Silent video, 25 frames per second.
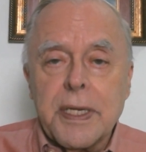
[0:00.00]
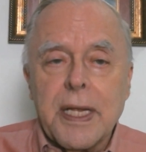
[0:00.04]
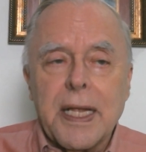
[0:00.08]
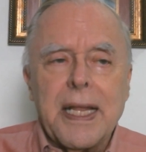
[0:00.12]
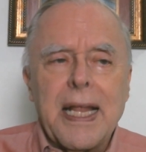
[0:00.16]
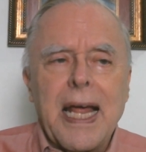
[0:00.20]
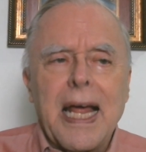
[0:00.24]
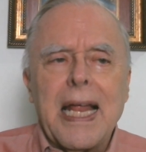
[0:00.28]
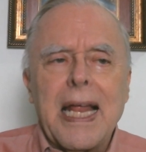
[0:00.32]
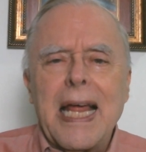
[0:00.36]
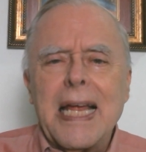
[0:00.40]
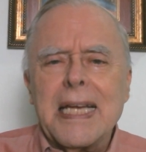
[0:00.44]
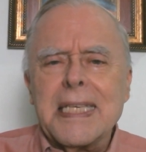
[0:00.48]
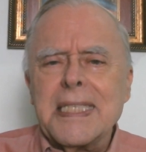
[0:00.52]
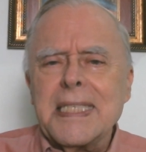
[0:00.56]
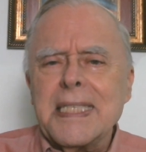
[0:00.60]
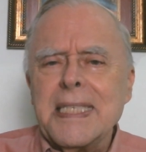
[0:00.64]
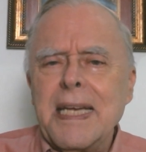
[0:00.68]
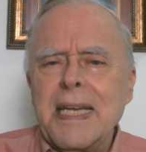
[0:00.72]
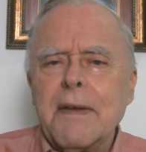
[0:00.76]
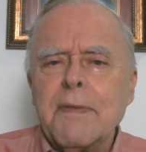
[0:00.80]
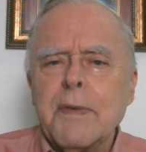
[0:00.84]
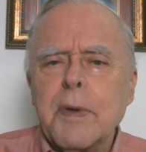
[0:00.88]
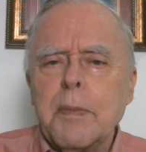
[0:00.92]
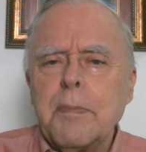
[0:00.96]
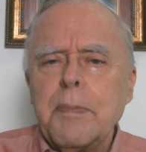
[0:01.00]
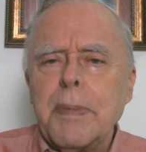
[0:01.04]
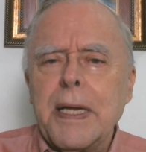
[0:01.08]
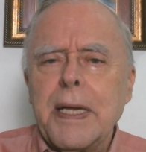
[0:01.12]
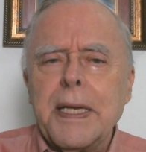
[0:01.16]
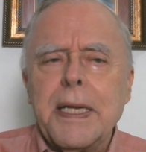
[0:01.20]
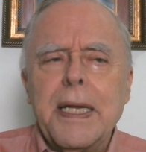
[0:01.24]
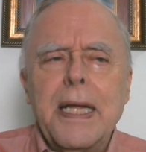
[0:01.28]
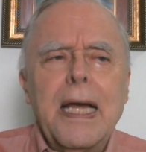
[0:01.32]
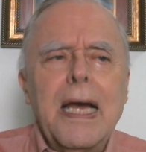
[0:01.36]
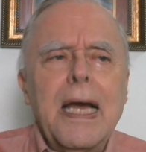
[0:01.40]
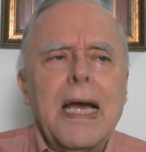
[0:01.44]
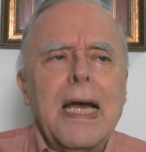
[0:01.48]
Now, that has never
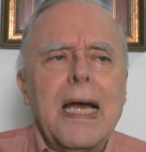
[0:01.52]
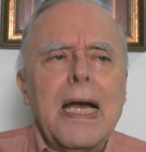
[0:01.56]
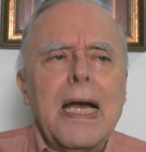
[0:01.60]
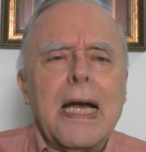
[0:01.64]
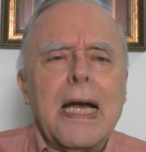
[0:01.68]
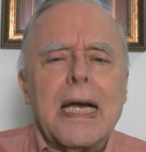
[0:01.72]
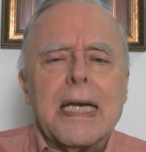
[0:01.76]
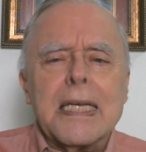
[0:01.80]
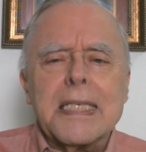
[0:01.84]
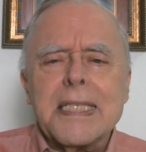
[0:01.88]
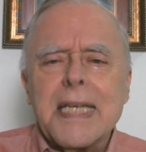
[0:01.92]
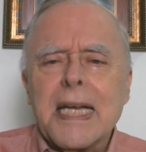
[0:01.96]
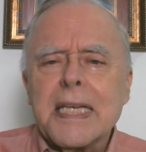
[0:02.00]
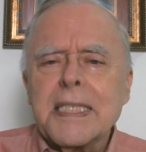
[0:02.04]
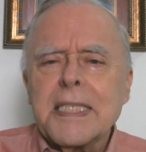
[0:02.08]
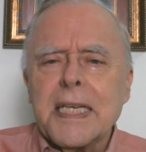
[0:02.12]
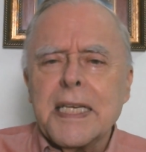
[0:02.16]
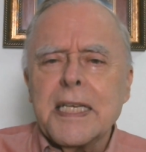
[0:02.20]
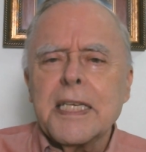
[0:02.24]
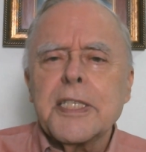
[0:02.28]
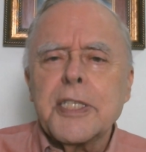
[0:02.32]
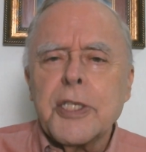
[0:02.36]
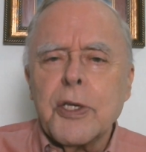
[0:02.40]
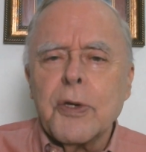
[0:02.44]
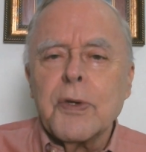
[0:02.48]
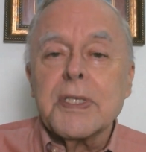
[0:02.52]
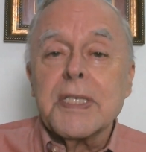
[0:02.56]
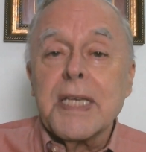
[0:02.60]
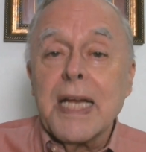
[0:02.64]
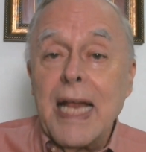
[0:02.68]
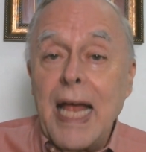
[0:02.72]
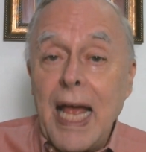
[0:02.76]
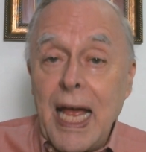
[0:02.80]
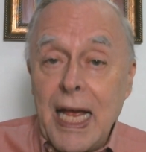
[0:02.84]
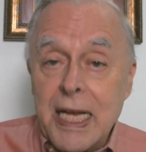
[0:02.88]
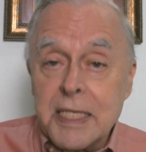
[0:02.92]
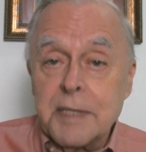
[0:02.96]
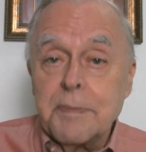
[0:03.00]
been such an issue as it
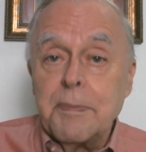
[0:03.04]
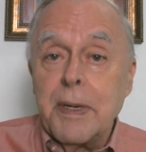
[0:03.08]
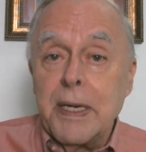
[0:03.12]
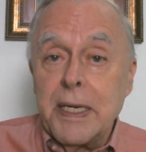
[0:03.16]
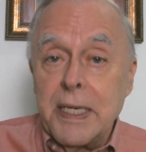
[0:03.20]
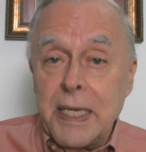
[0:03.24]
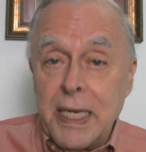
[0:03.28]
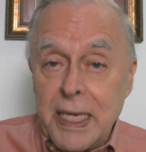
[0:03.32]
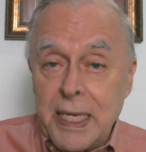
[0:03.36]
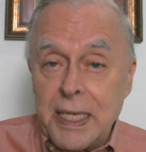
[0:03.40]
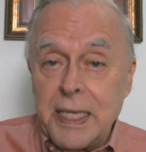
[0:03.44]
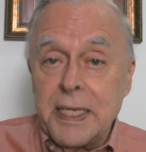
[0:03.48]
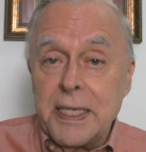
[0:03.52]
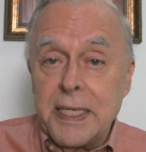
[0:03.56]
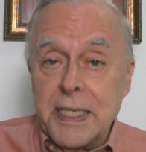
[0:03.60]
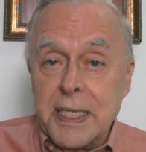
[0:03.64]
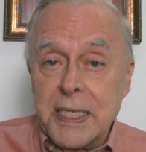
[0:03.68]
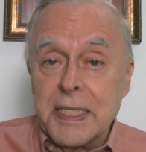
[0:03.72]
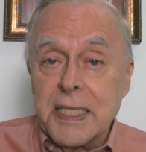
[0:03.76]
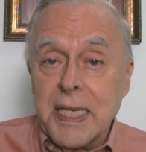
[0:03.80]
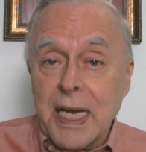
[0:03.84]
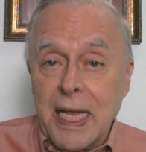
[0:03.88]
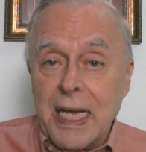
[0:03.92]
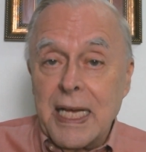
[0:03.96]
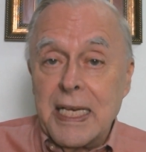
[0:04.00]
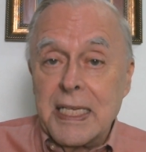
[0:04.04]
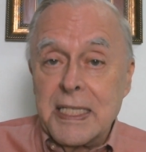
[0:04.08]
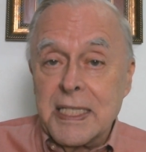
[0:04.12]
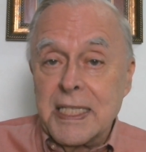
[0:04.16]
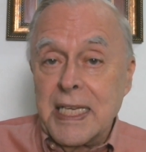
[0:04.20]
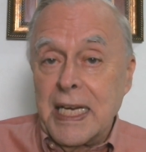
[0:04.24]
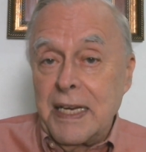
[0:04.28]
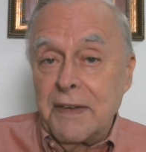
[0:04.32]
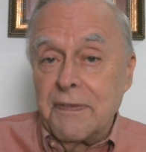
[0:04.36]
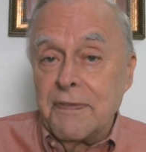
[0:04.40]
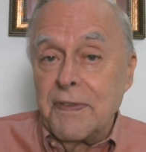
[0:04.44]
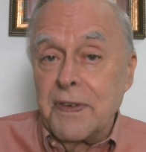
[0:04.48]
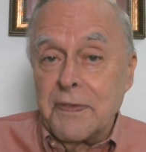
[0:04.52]
has been in this last,
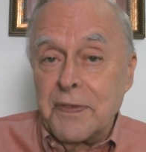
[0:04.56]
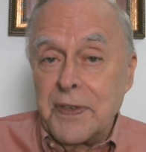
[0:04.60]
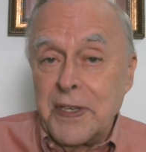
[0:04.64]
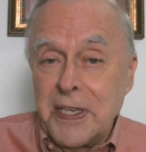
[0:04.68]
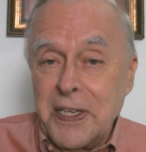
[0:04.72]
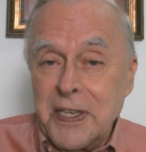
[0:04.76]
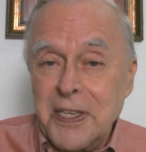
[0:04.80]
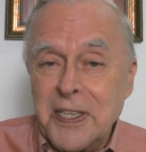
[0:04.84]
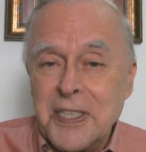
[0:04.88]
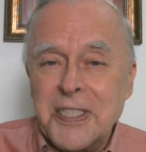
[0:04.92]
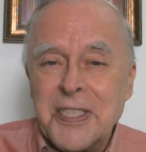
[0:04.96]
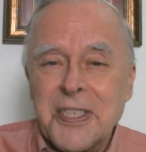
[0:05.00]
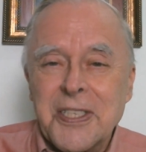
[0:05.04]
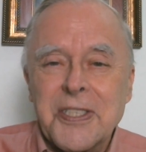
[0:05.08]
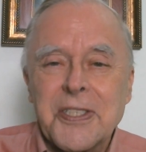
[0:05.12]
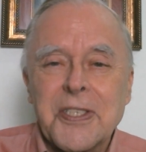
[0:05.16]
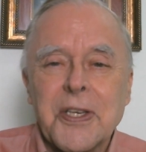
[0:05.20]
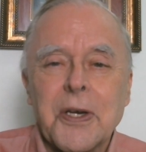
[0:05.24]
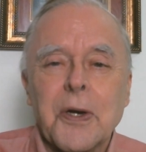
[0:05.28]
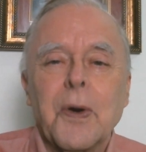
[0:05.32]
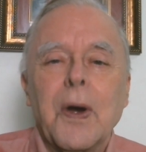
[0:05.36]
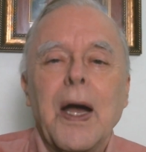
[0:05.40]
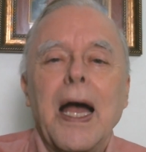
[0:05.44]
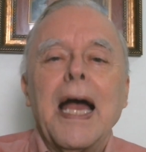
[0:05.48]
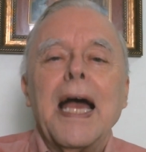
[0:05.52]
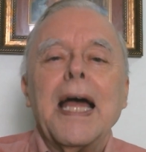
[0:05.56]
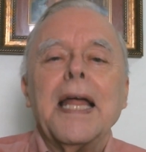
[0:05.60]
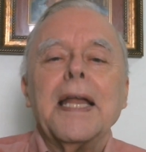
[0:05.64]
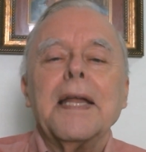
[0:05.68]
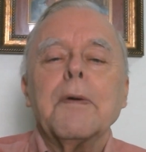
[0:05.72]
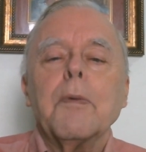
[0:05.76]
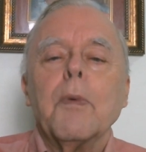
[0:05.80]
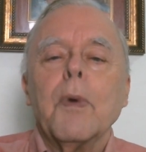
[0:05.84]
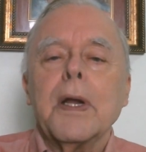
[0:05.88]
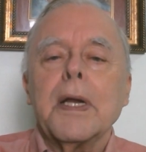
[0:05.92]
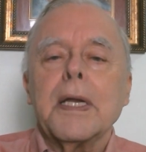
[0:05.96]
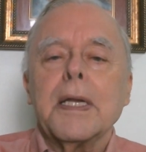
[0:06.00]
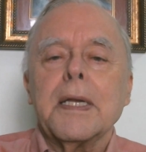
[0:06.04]
say, 50 years or so,
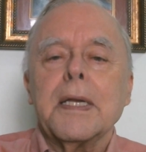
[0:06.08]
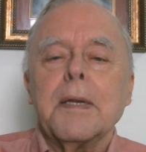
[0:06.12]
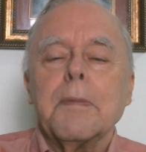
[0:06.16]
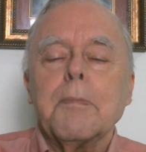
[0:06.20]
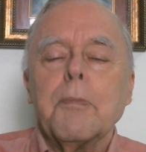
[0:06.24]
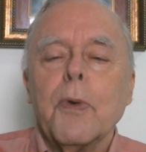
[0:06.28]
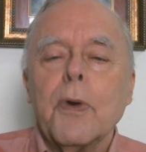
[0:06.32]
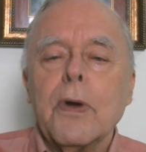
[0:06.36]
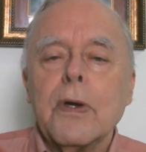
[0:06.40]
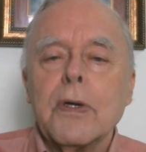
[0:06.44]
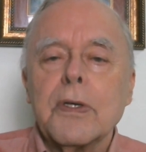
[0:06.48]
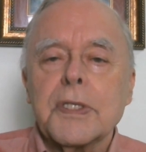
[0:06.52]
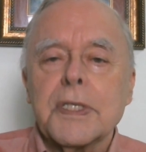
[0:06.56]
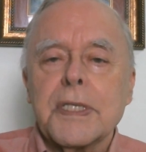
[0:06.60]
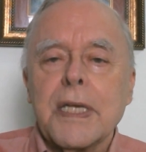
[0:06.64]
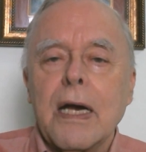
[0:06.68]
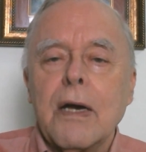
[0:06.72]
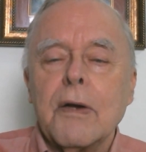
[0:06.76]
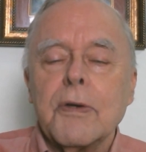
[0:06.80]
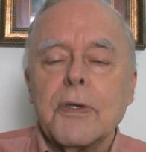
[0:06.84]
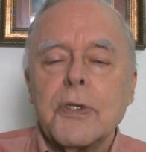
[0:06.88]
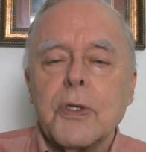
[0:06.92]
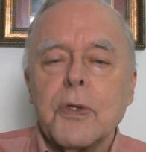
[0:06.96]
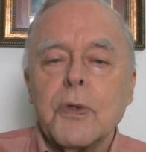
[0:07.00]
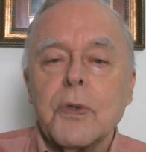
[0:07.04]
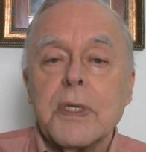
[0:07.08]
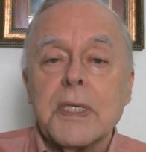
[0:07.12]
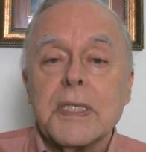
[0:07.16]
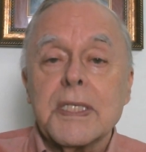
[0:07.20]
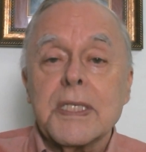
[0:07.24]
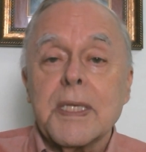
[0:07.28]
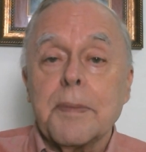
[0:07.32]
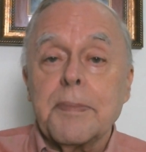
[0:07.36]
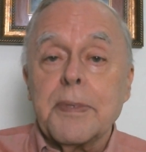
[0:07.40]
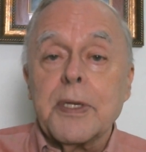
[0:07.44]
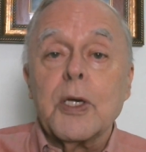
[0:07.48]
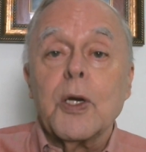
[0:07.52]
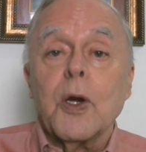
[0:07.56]
and what it boils down to is
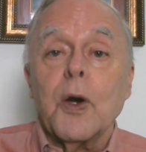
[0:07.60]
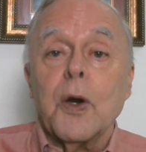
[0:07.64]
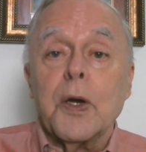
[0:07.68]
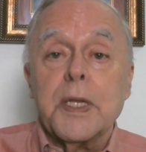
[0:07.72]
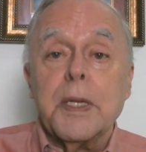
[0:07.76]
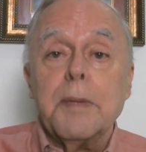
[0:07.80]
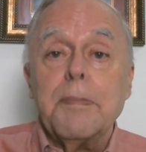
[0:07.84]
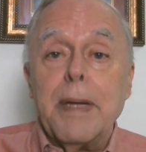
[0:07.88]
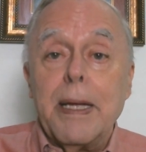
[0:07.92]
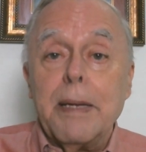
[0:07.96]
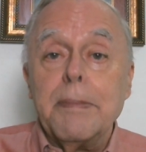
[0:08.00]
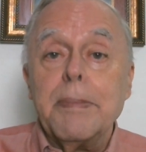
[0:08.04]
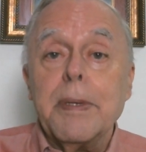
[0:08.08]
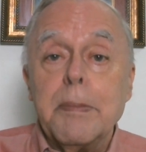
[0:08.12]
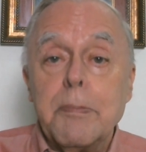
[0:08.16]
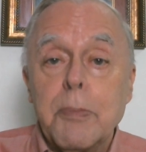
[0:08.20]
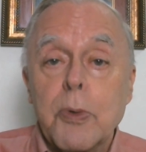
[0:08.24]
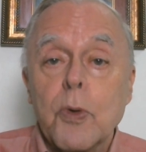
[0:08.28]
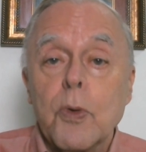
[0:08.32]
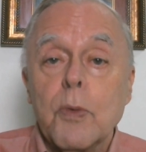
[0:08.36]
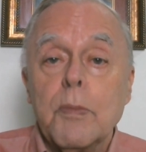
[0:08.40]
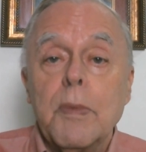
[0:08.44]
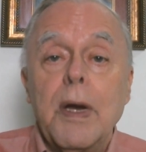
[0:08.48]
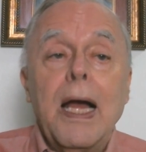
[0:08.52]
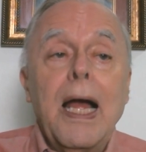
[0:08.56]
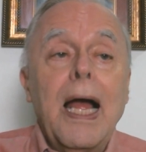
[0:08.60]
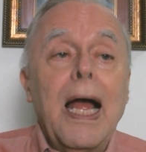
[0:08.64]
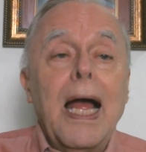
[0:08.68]
something called the baby boom.